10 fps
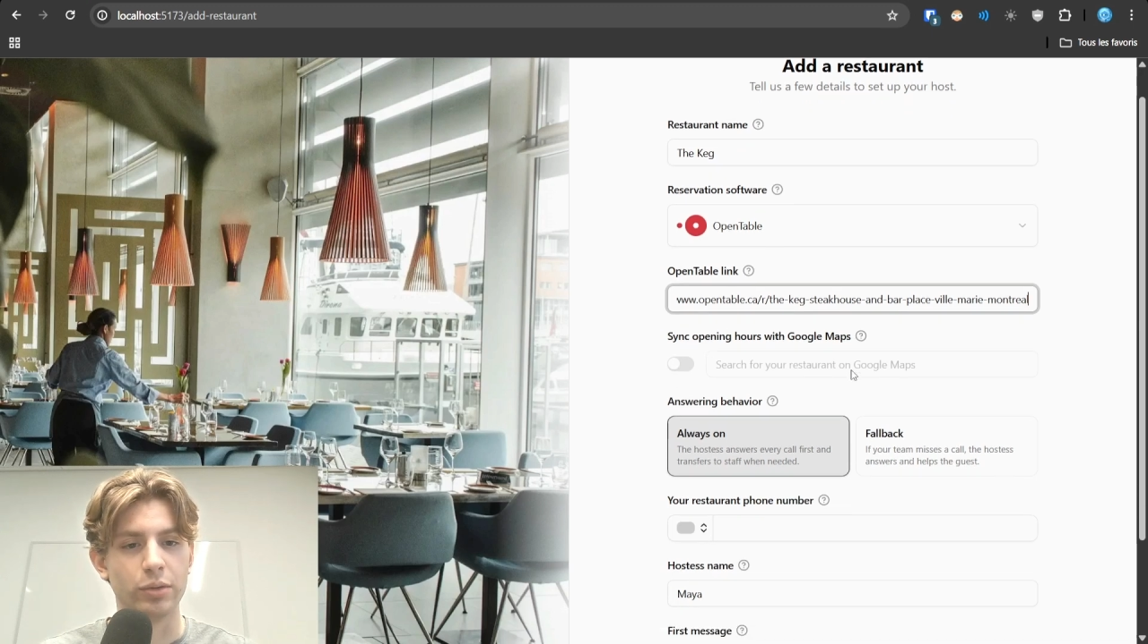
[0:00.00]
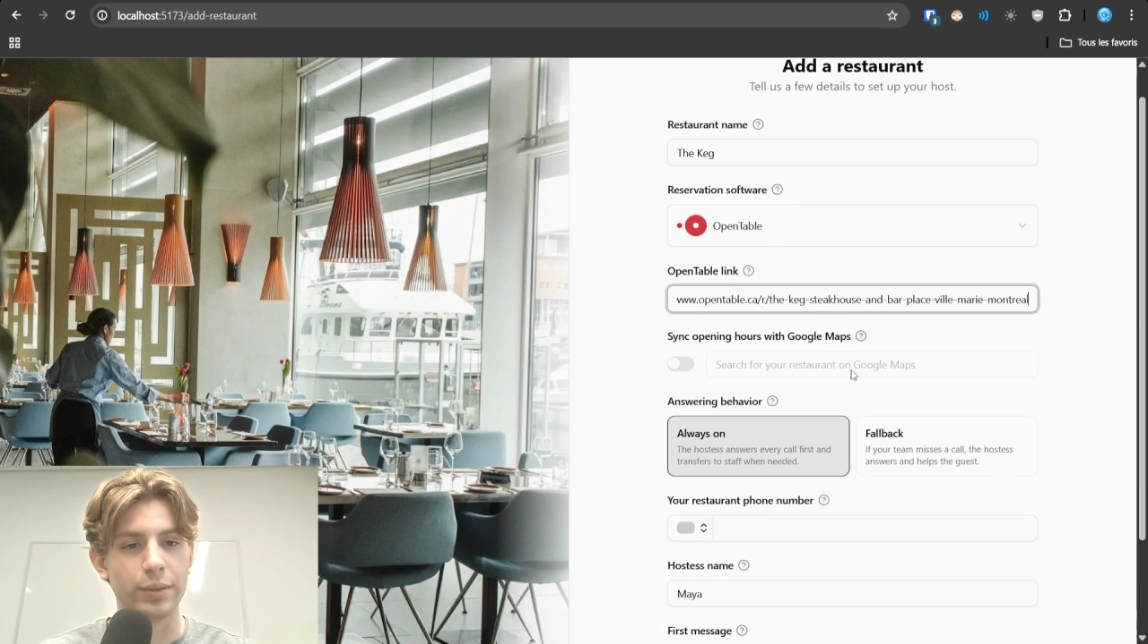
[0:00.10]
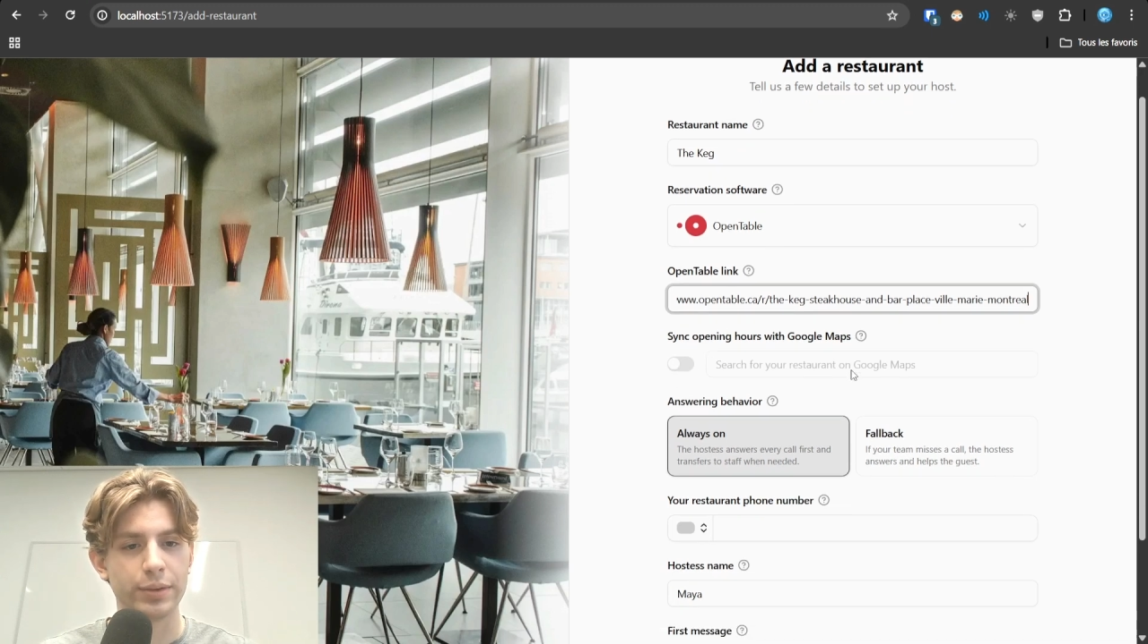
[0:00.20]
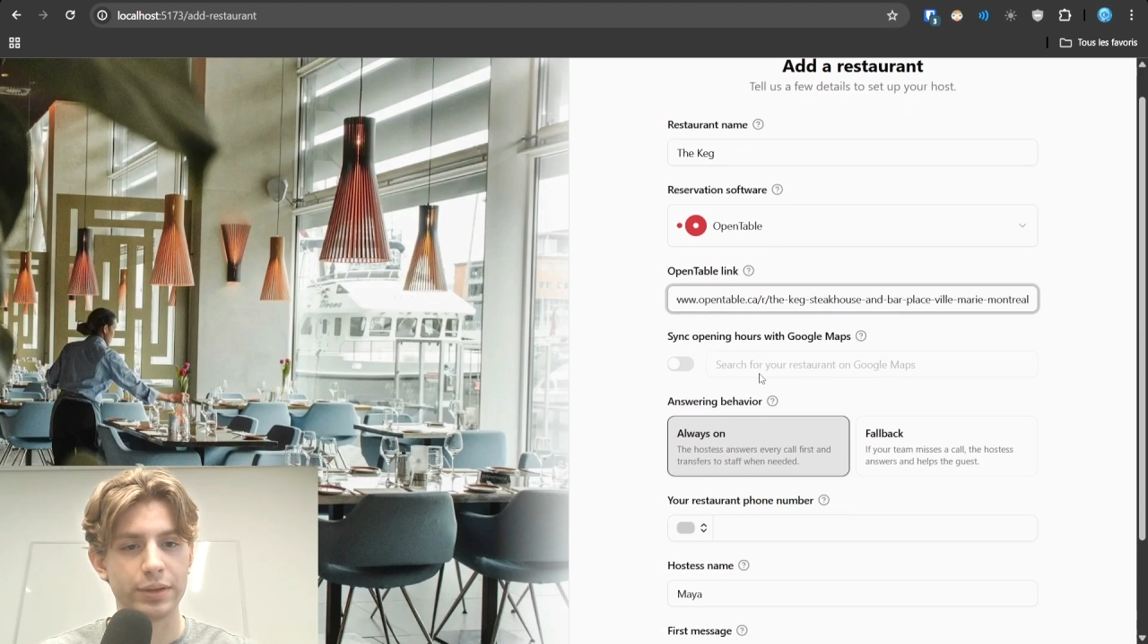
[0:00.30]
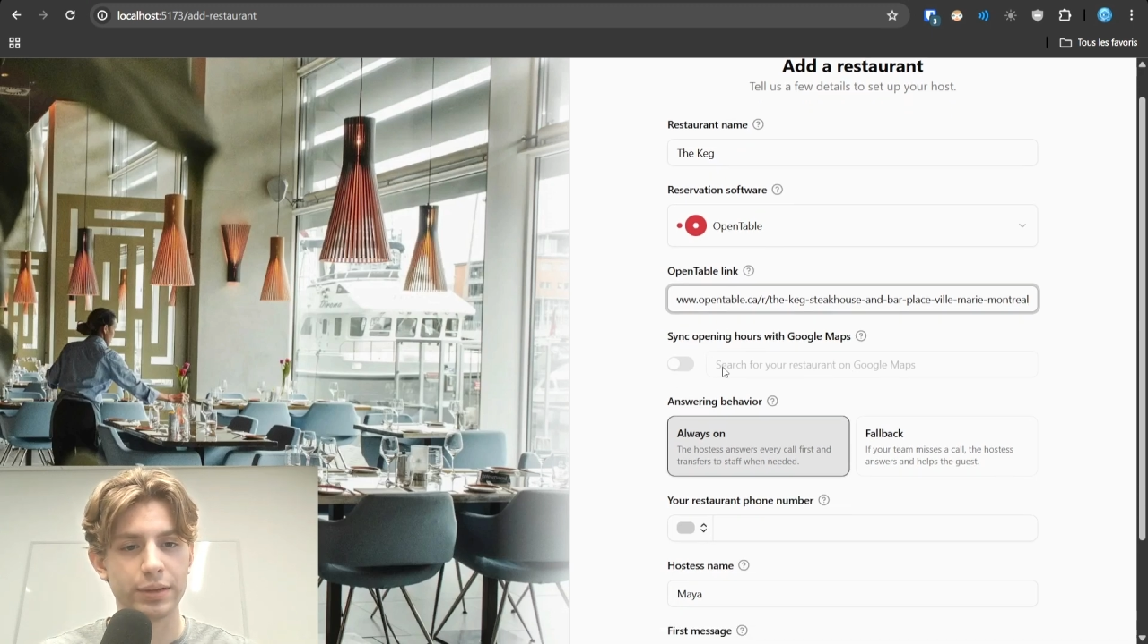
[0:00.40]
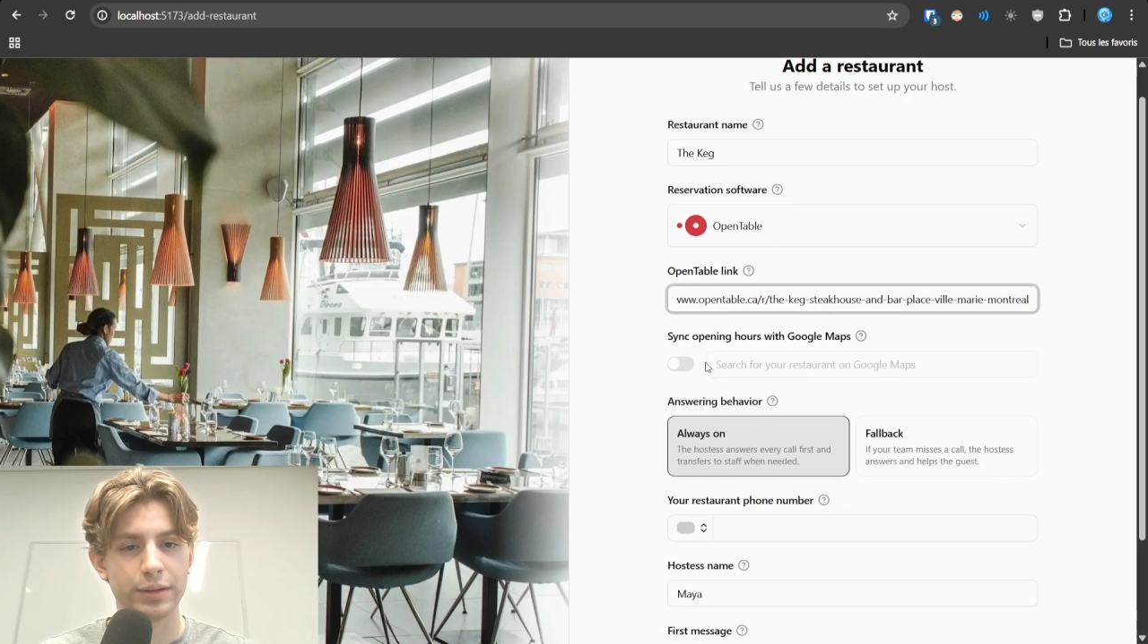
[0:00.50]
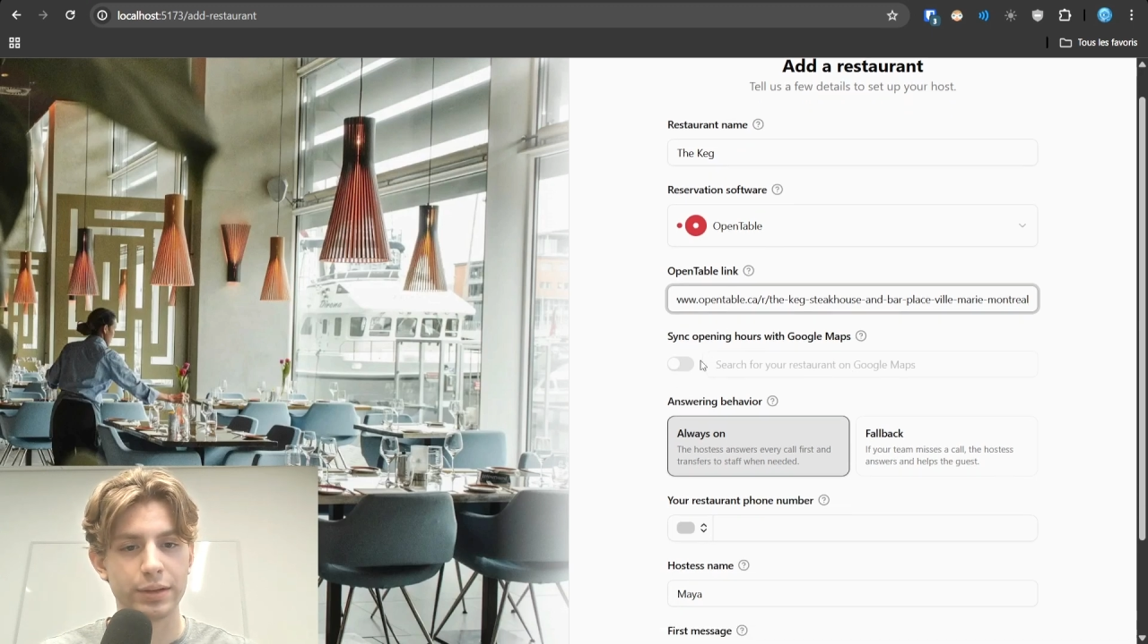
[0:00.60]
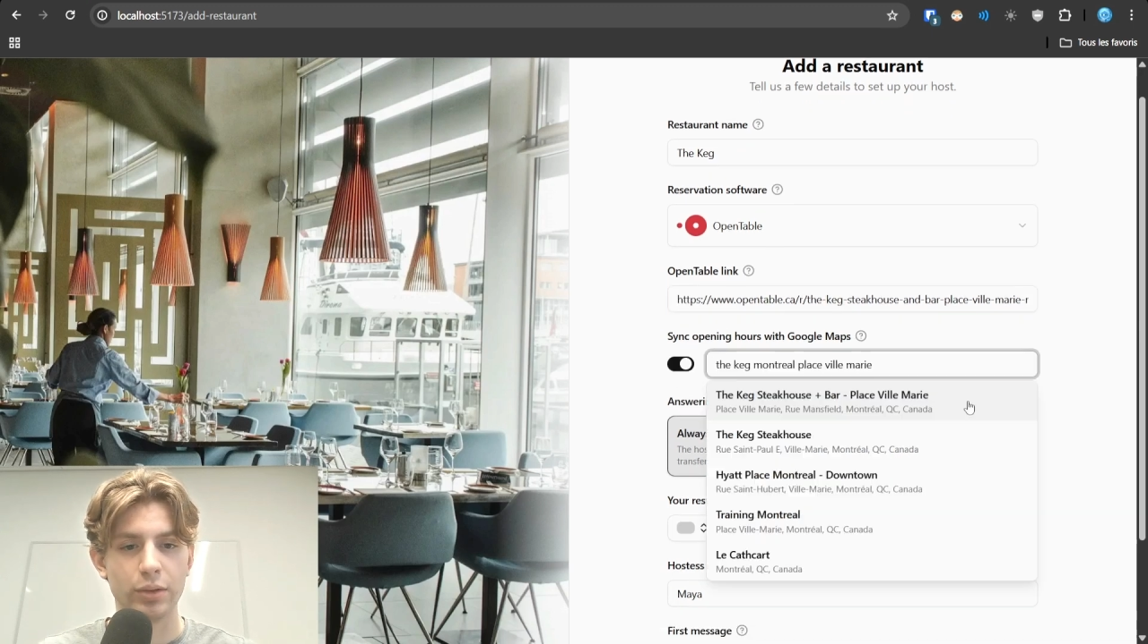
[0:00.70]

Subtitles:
Maps.